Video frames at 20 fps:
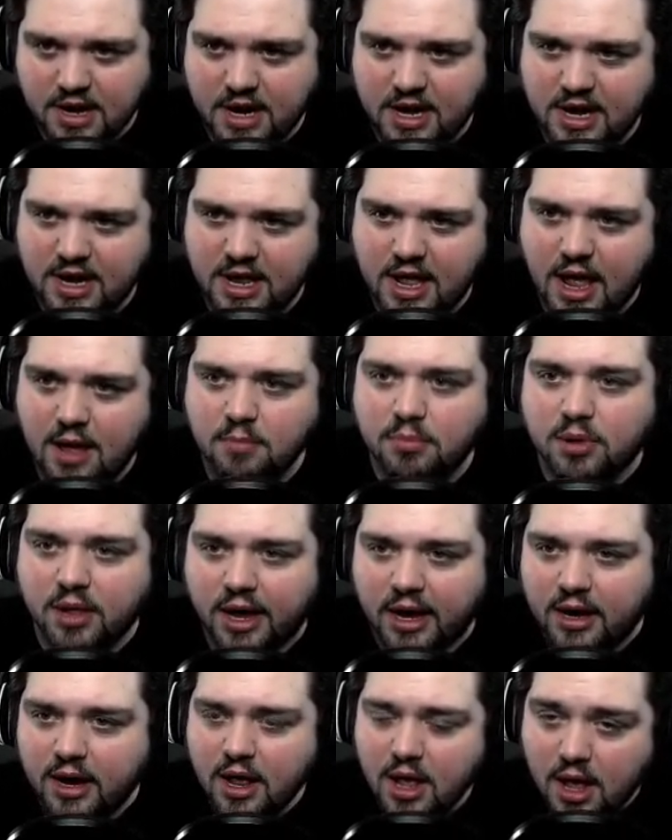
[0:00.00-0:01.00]
I need a game
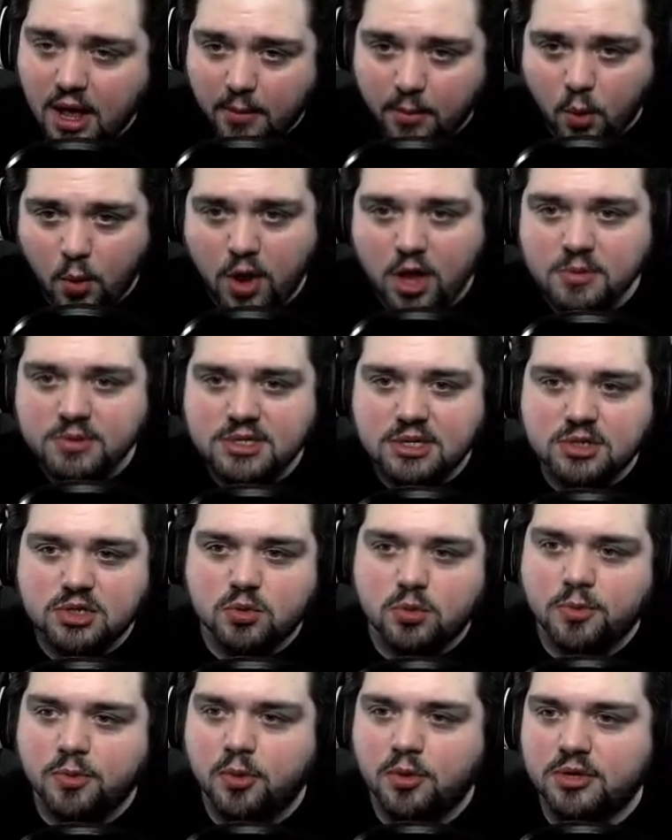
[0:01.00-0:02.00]
plan. I'm going upstairs to
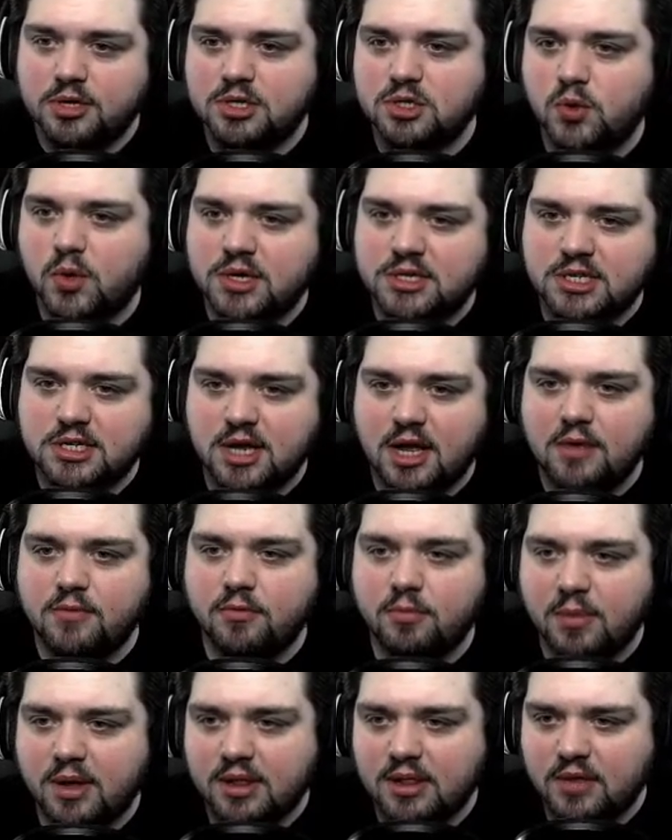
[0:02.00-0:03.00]
report this crazy night from
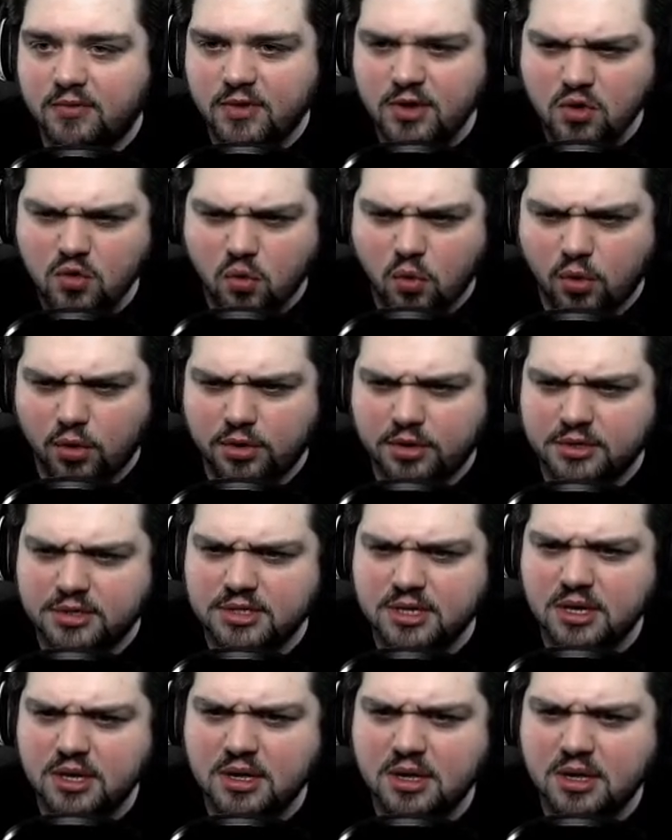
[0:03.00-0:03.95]
my living quarters.